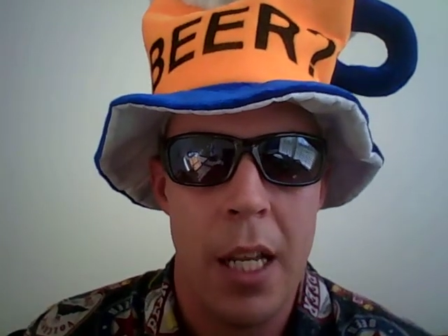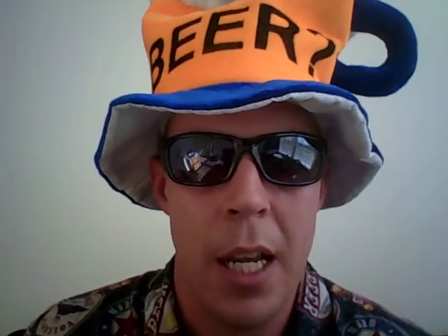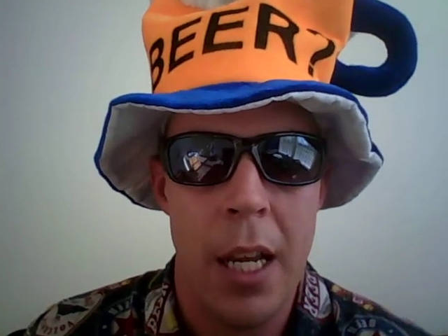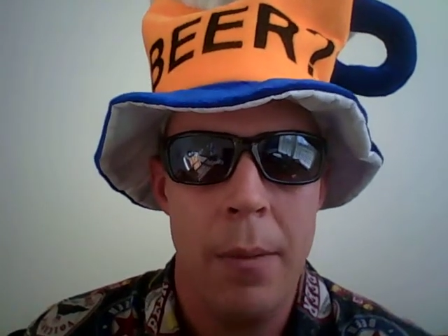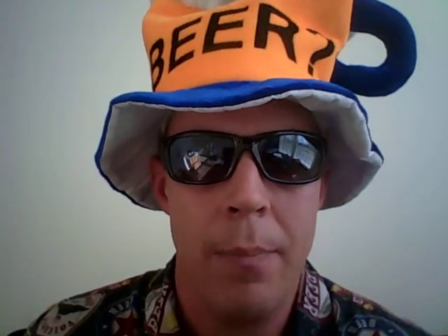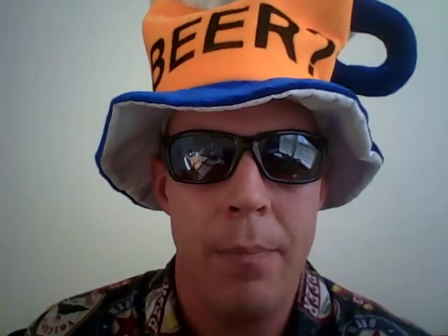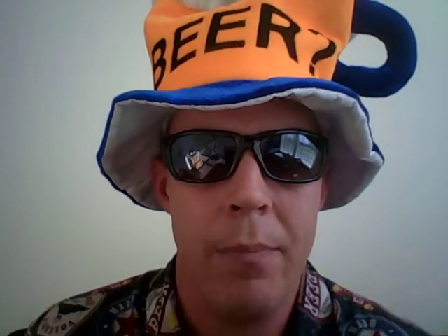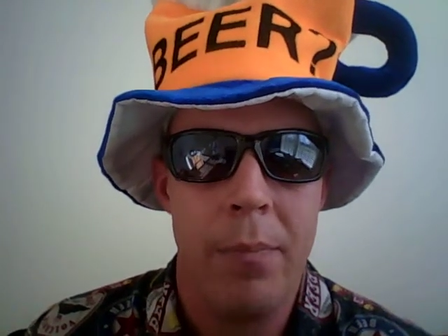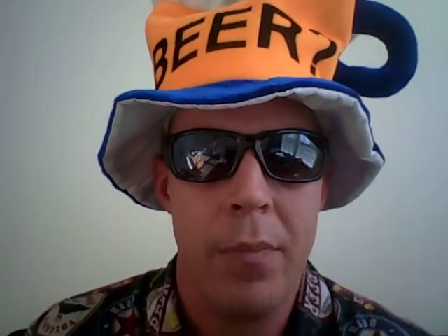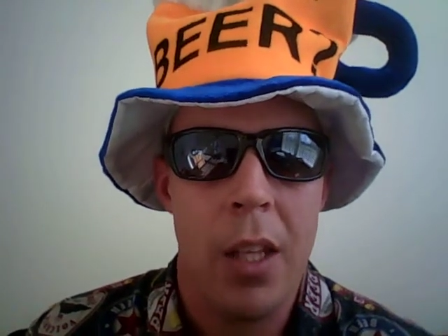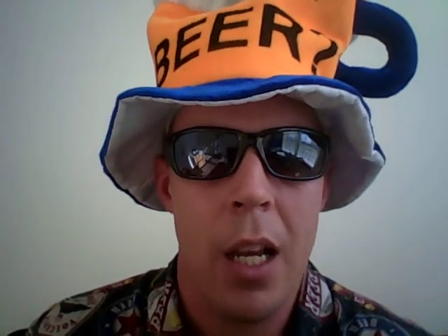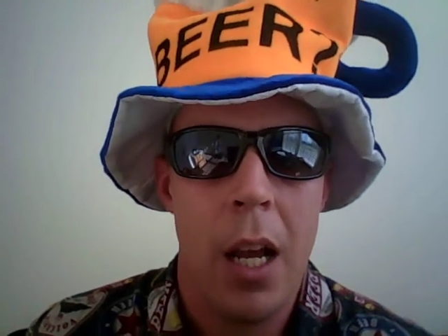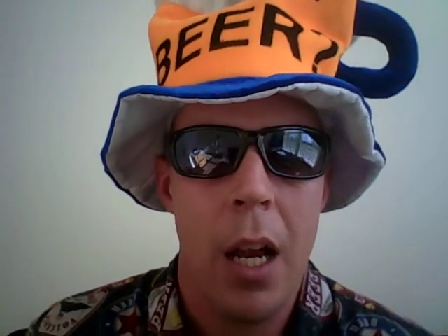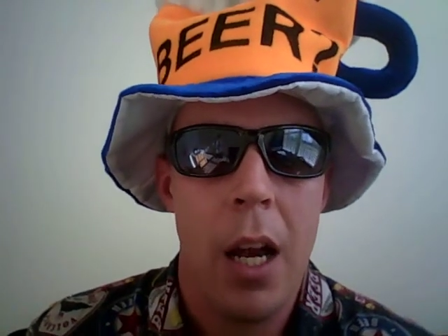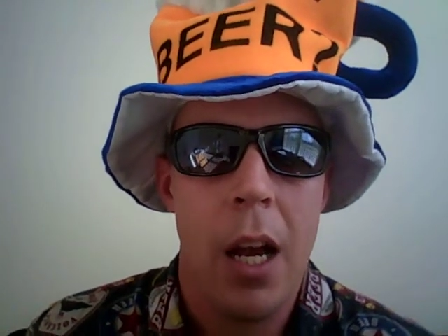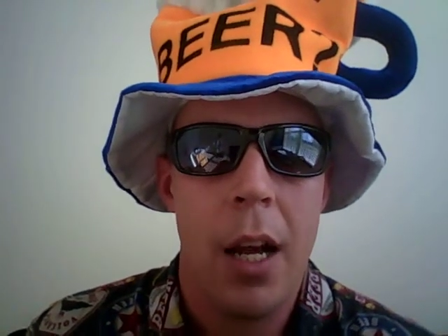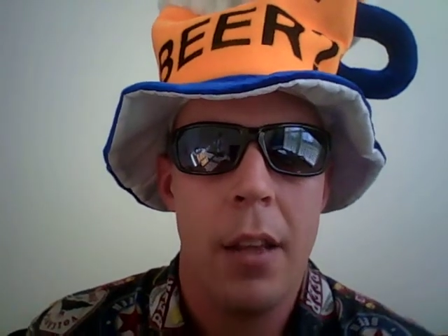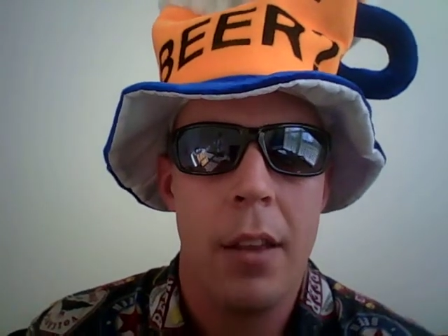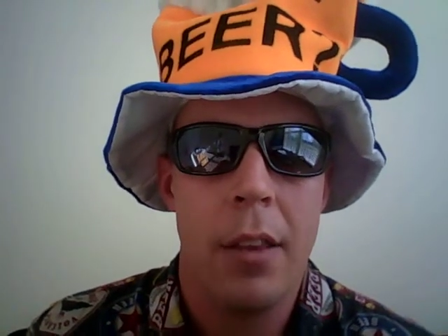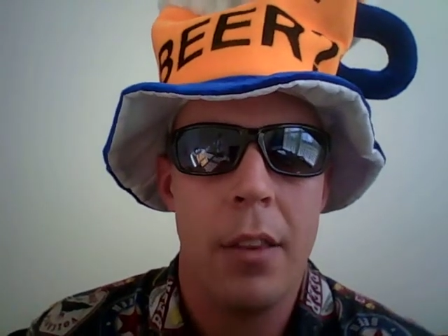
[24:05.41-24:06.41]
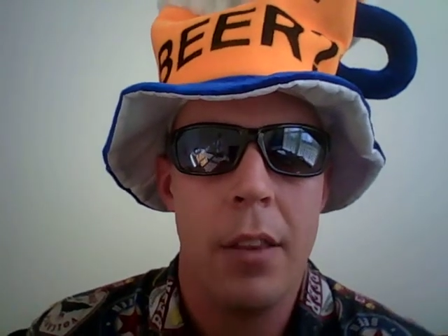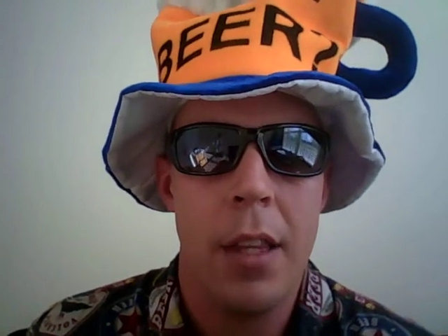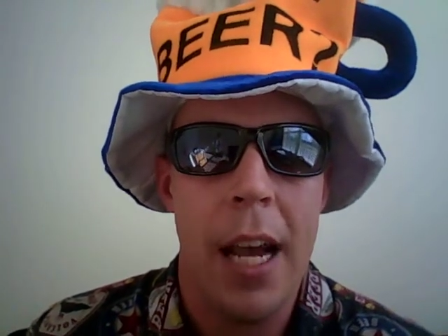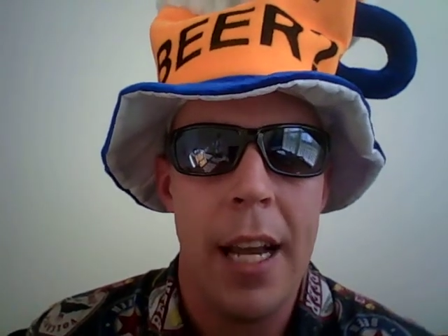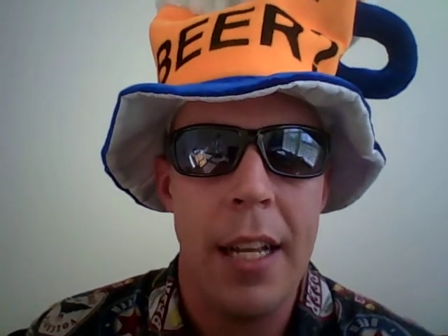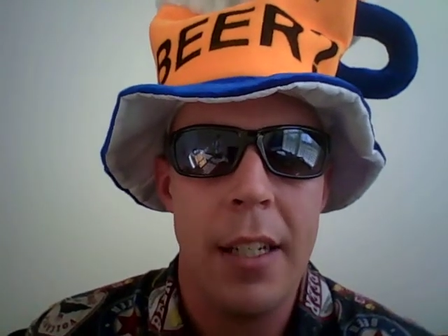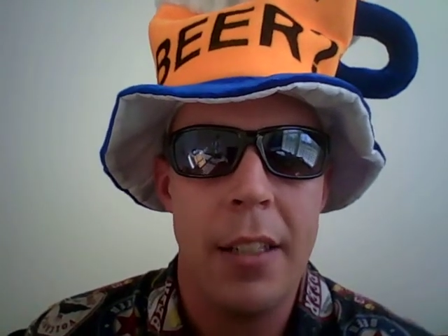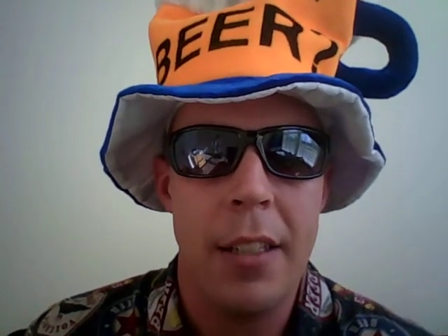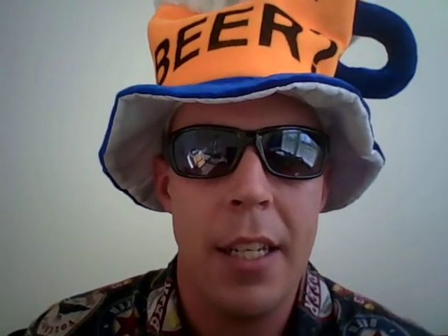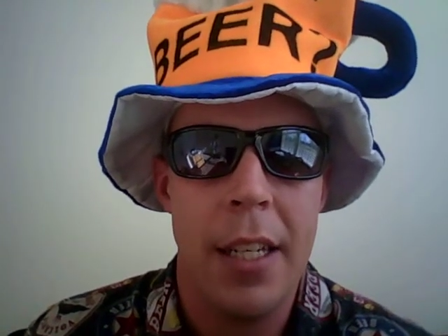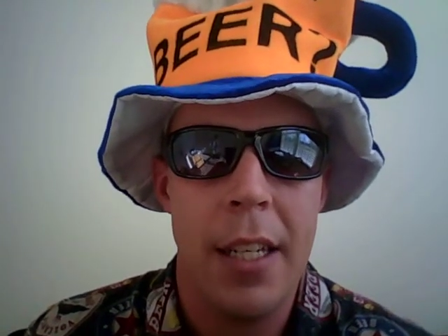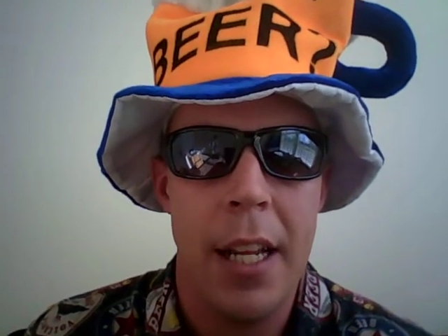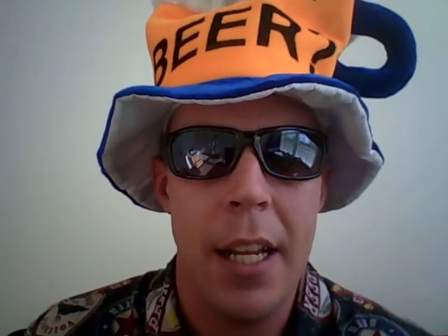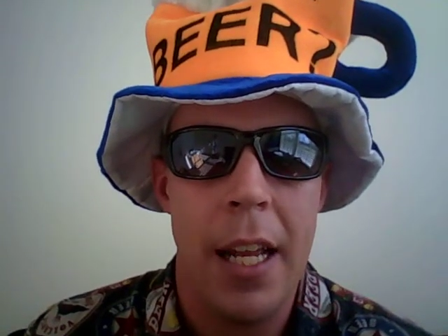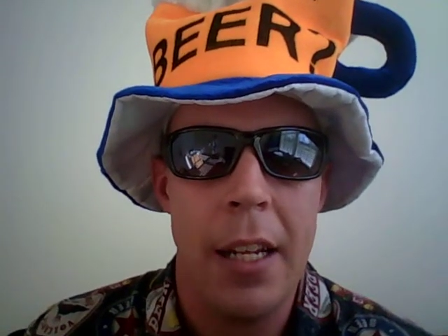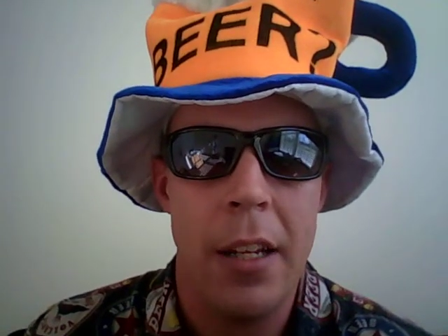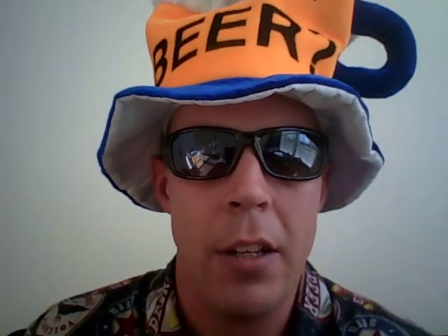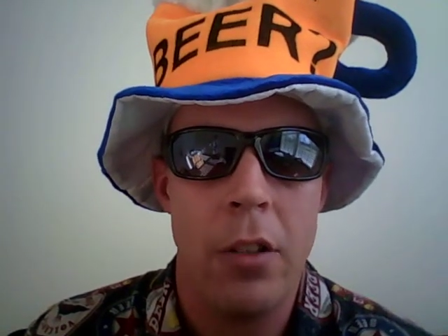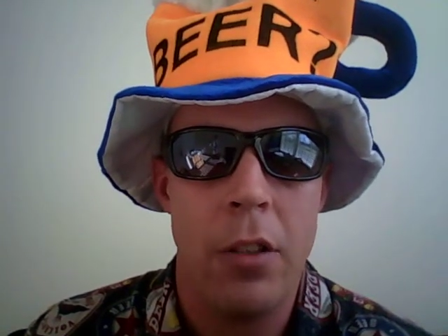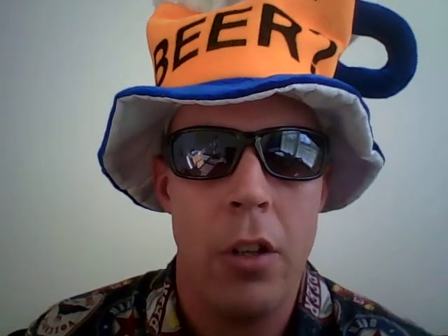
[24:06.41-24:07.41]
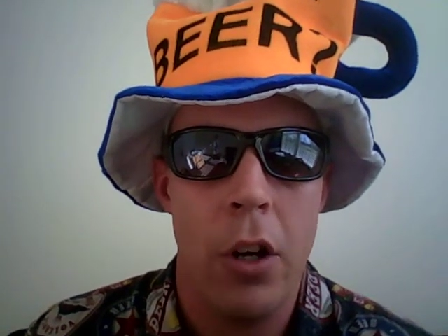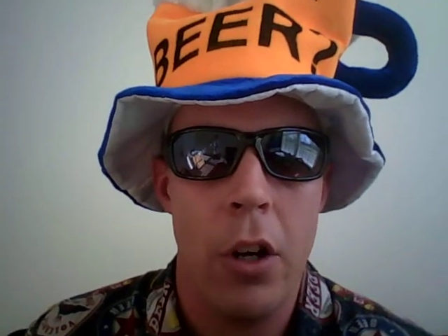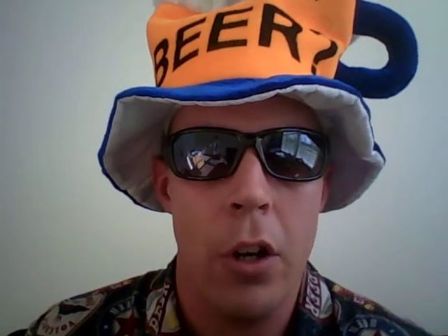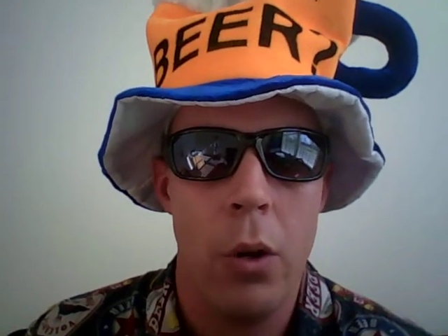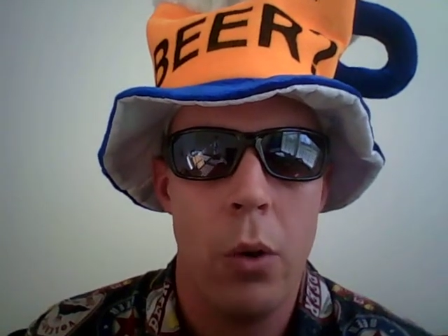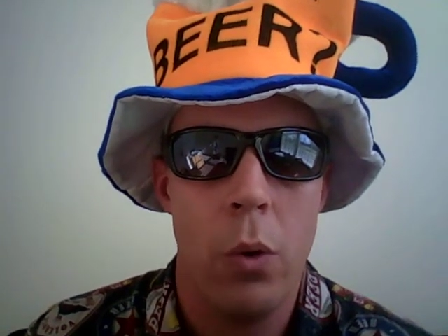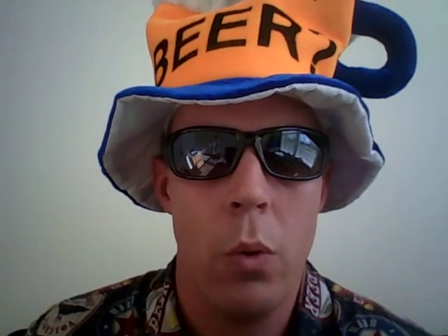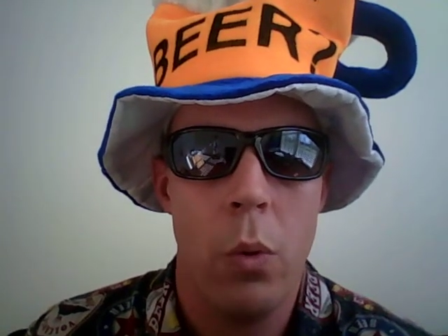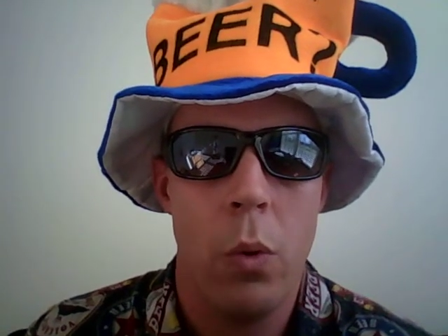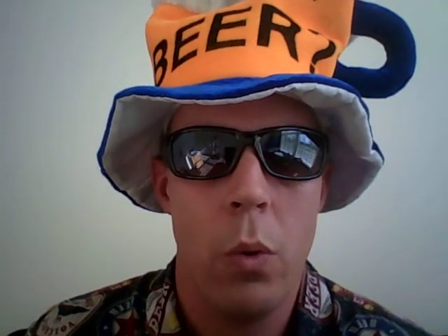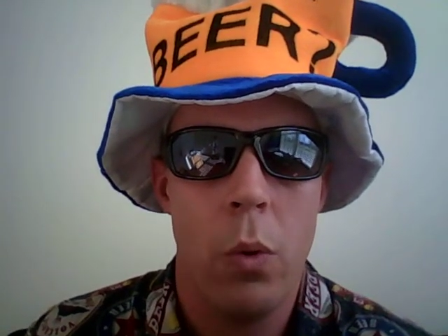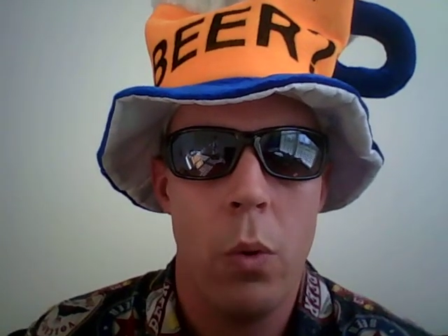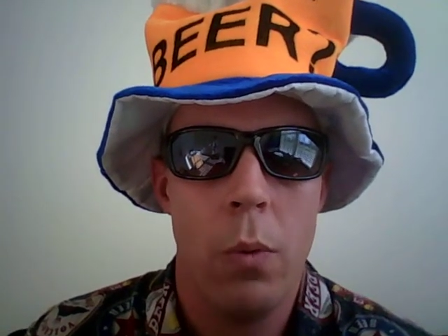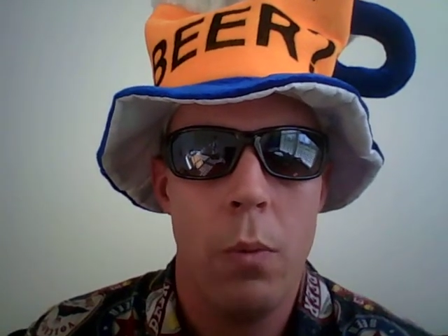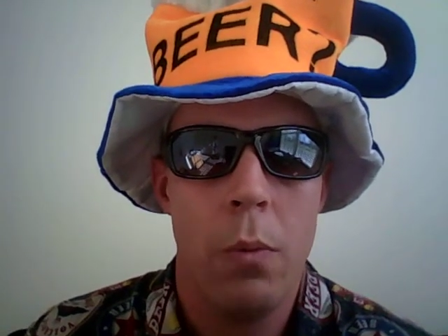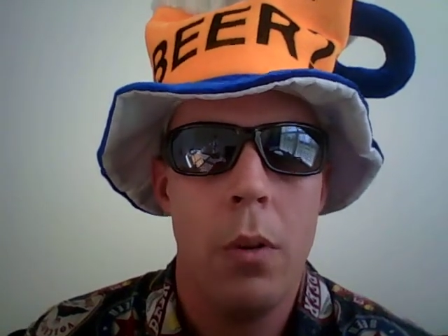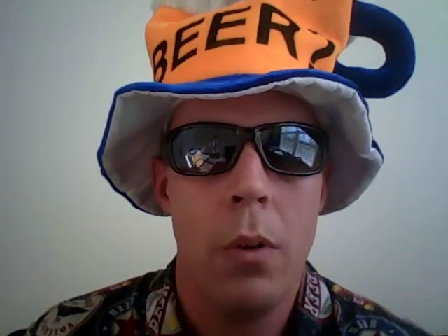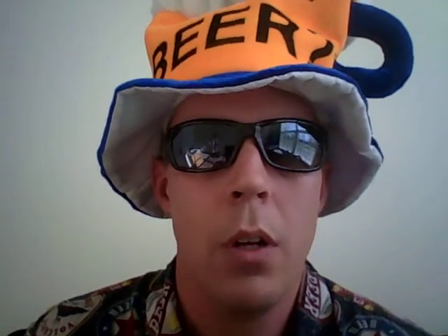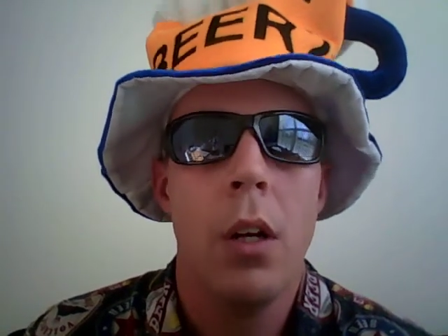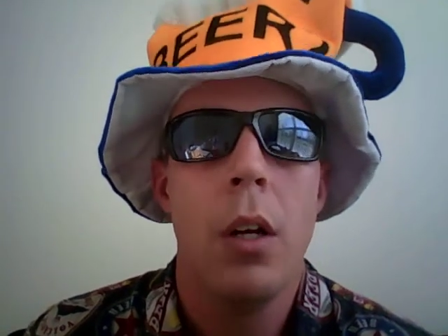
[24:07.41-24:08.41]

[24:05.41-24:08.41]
Thursday, 1982